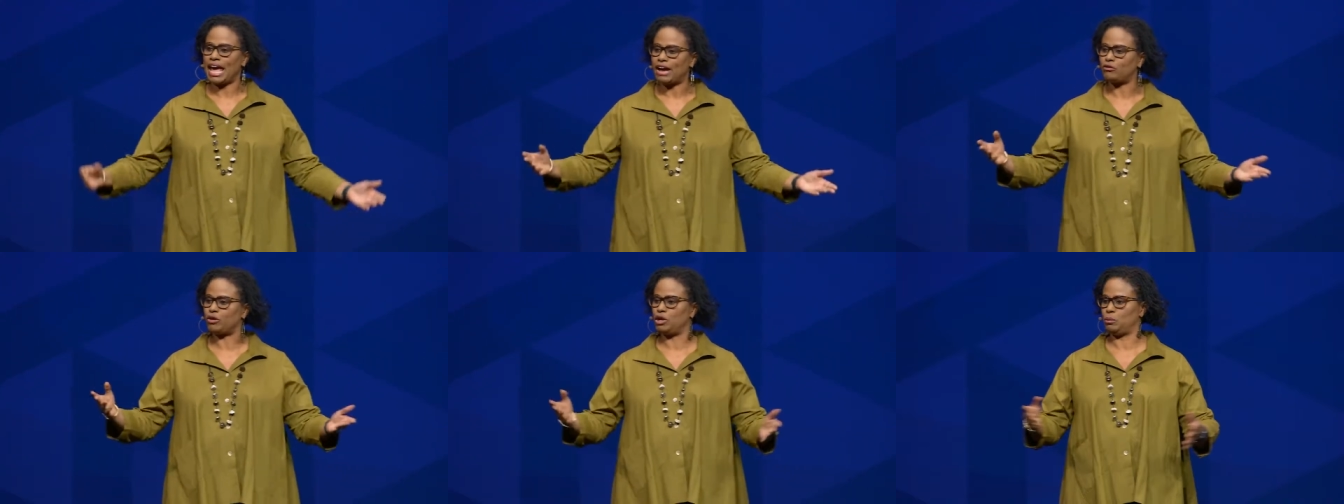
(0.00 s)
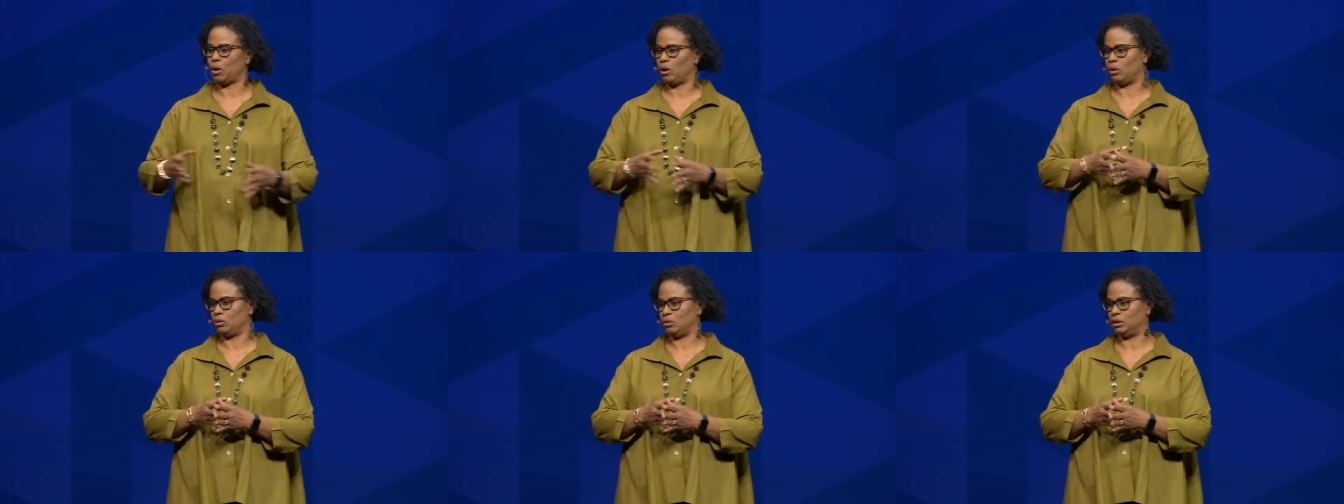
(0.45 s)
Every
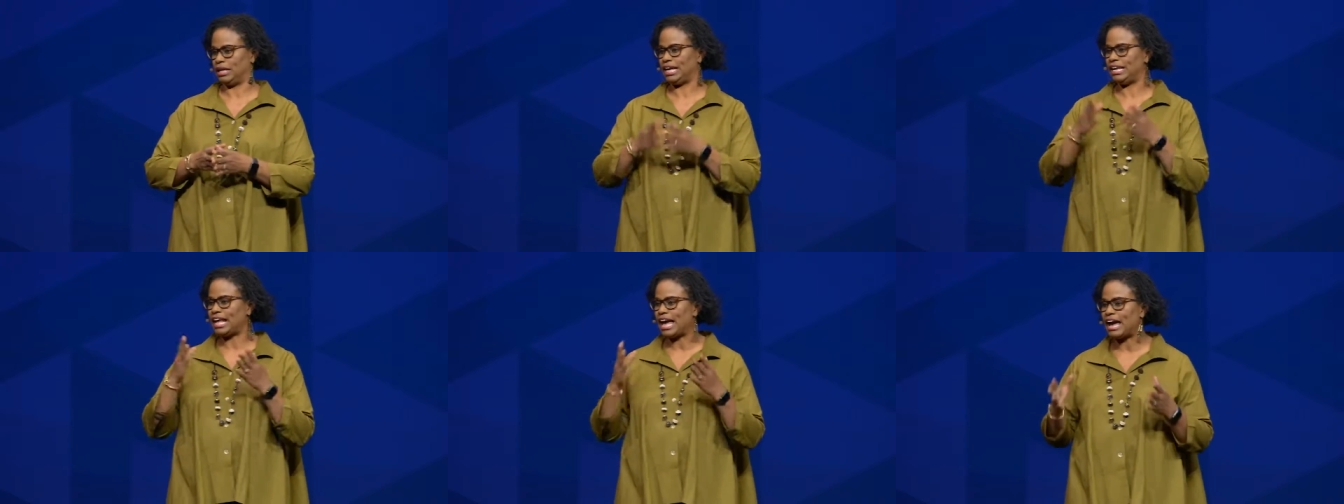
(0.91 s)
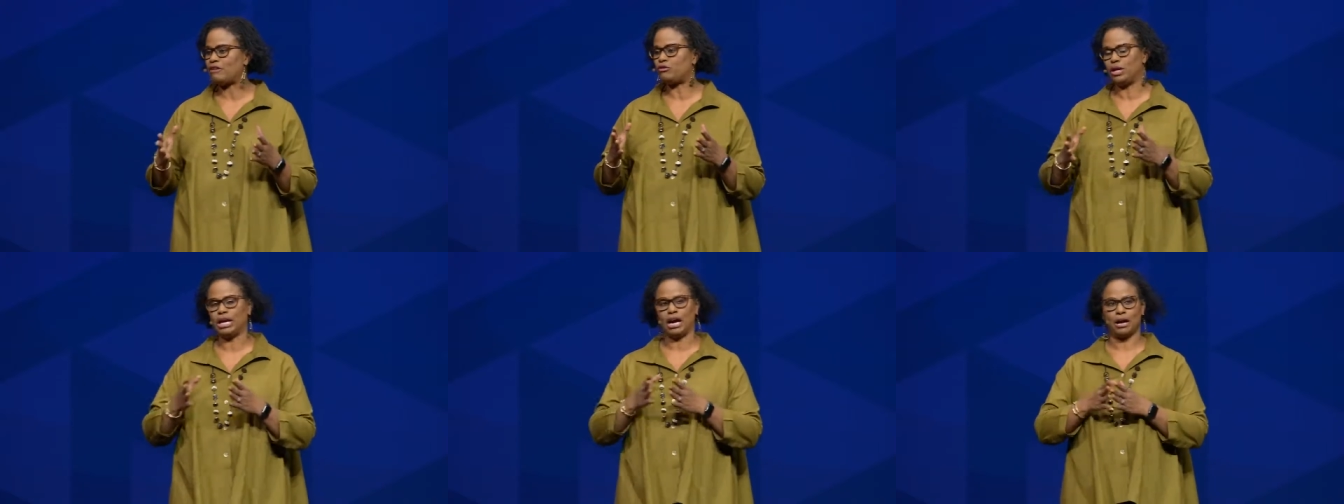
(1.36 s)
role in
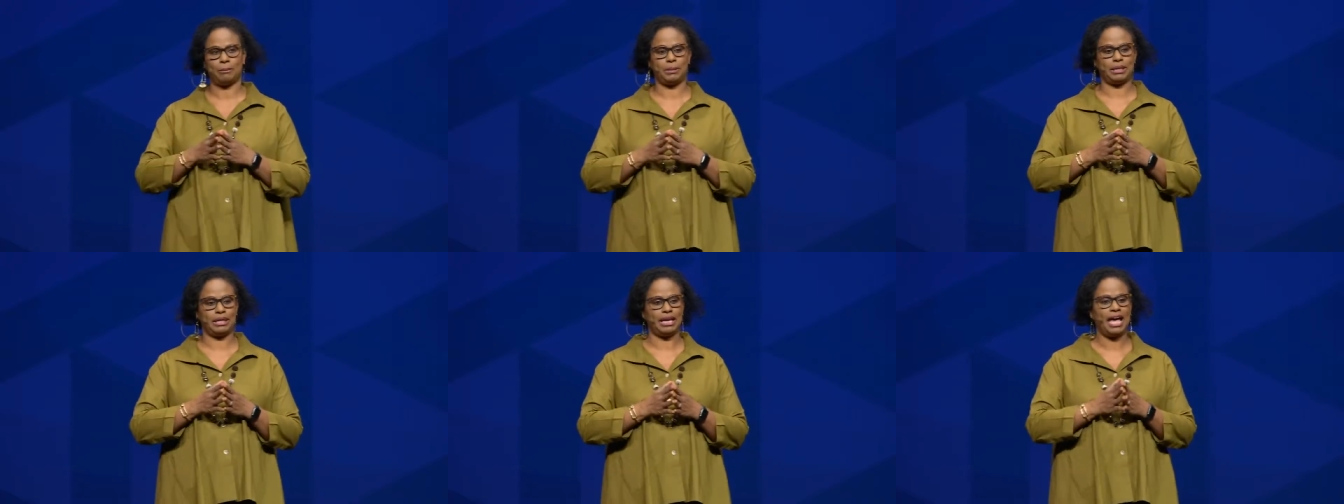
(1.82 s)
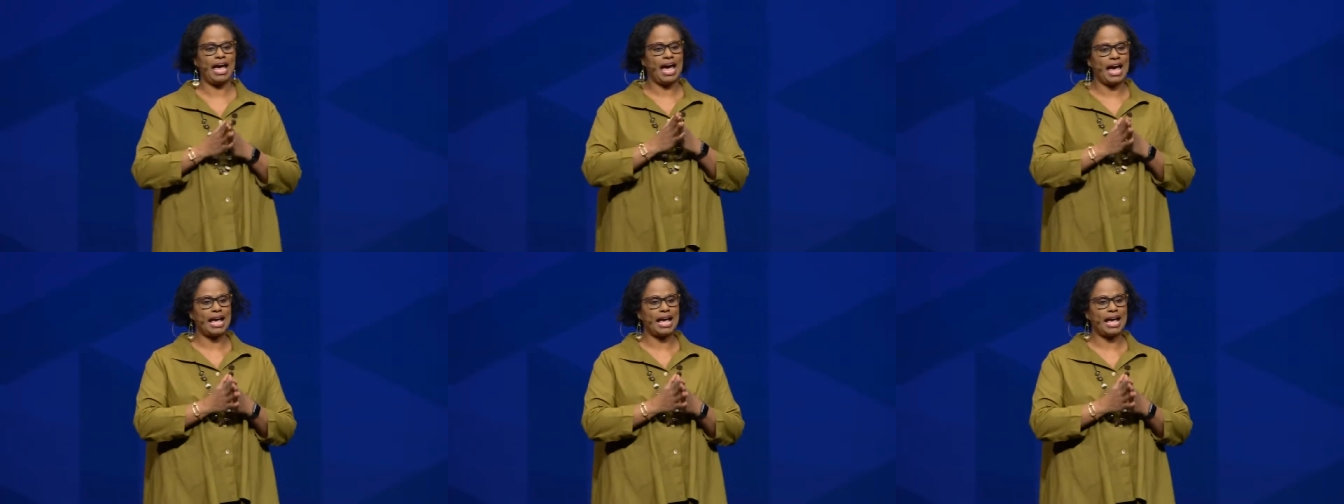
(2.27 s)
every company